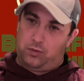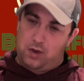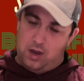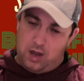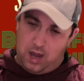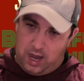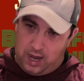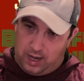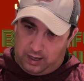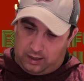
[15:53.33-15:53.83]

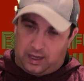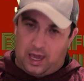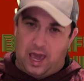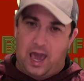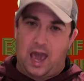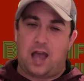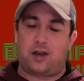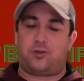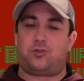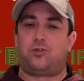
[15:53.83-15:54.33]
hit
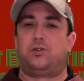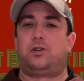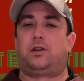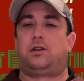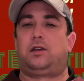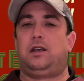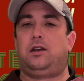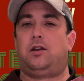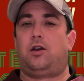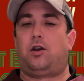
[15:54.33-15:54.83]
cash on the
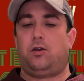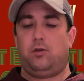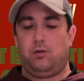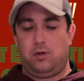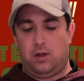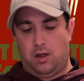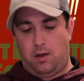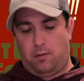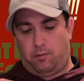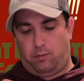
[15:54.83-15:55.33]
Tito,
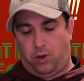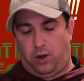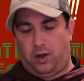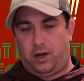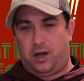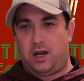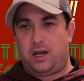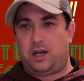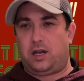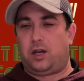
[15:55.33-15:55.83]
put it
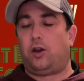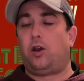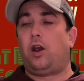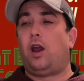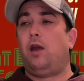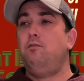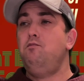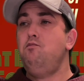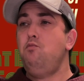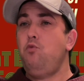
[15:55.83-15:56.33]
in here,
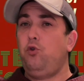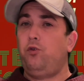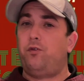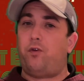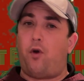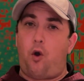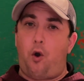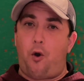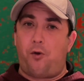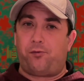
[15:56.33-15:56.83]
and move
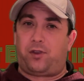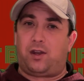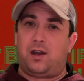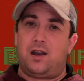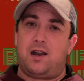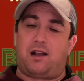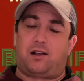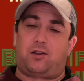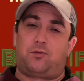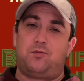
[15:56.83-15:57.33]
on to the
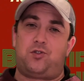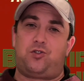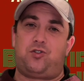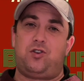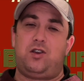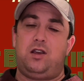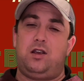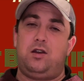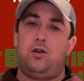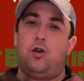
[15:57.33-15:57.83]
next
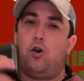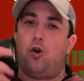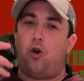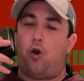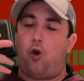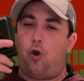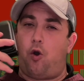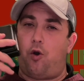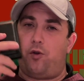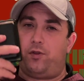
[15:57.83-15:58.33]
machine
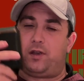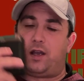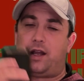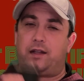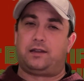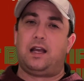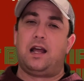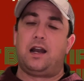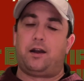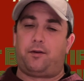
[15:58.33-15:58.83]
on the
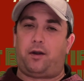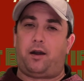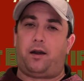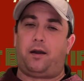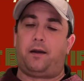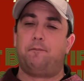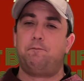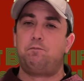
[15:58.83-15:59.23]
itinerary.